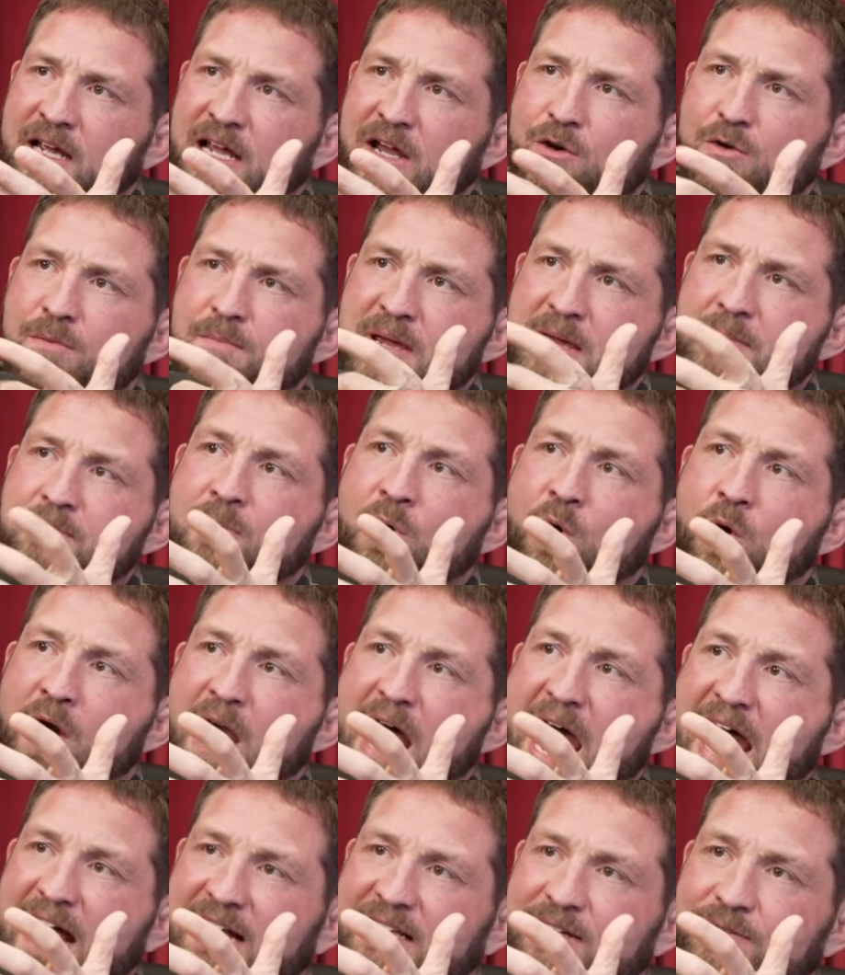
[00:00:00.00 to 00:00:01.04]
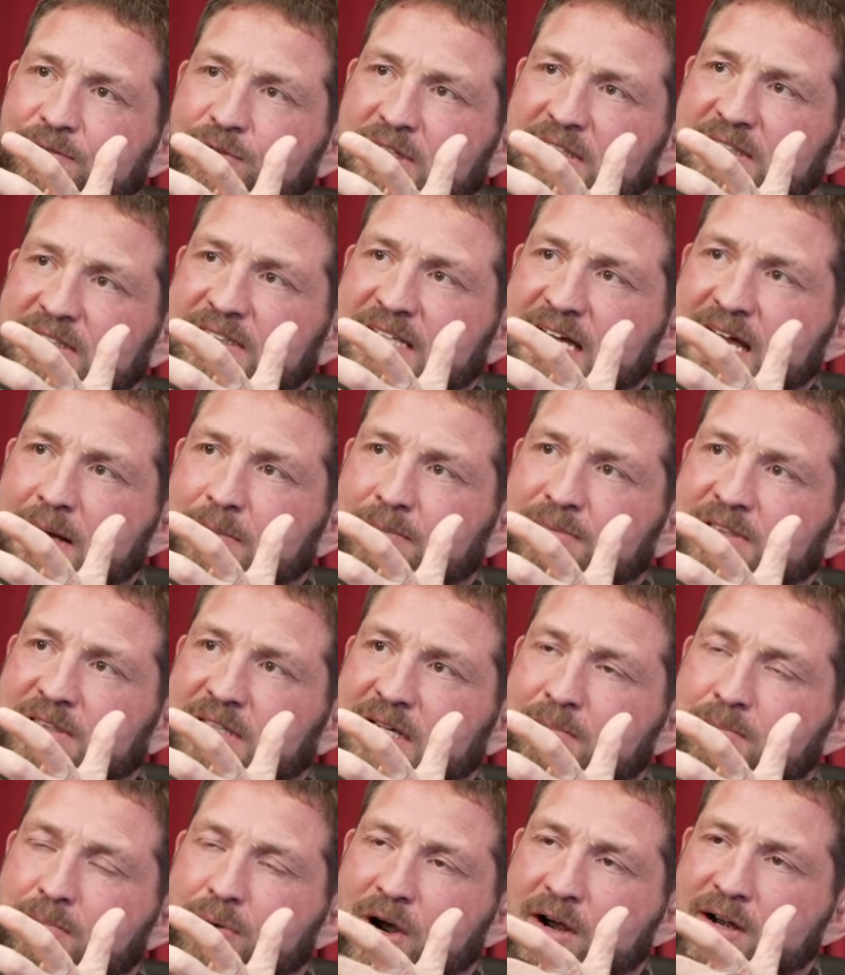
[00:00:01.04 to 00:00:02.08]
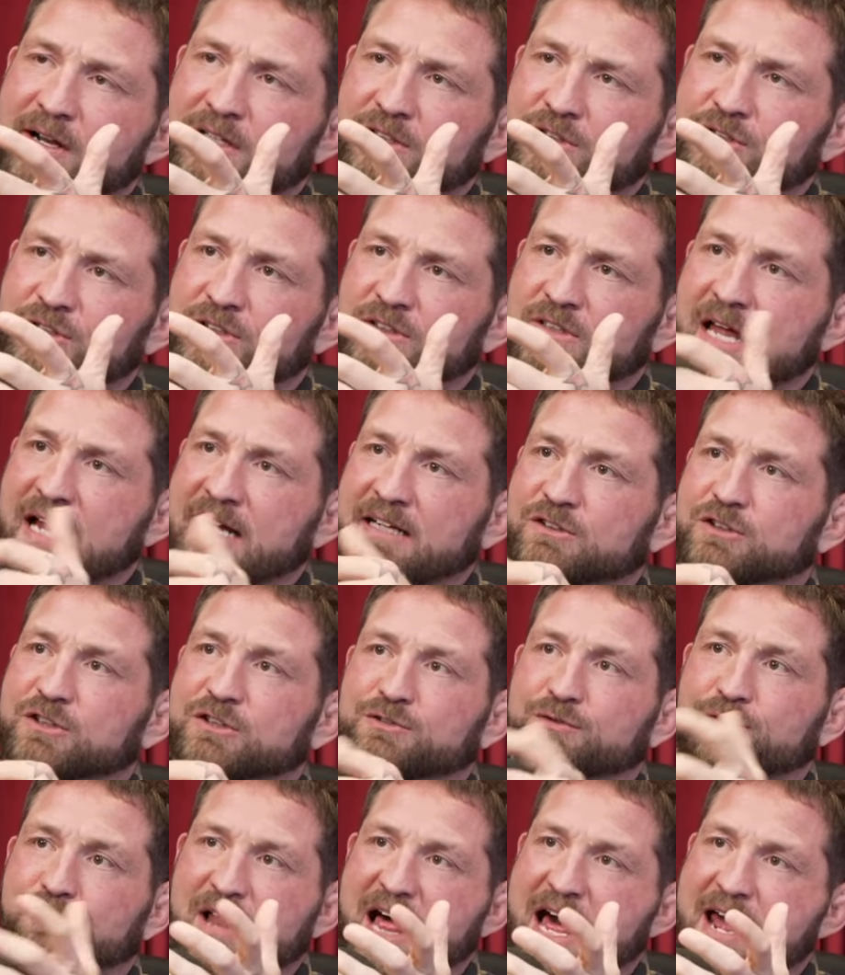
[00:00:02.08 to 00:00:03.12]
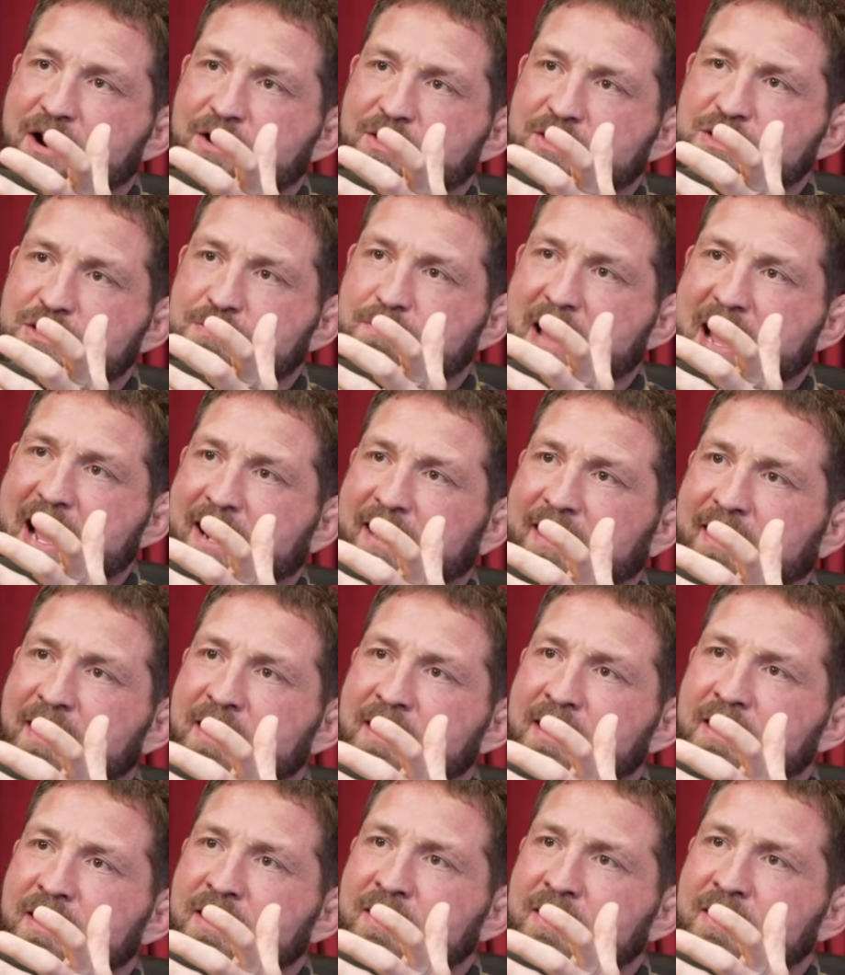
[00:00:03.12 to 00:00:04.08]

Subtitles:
It would be more active with his hips. And Brundage is, like, just flat on his back.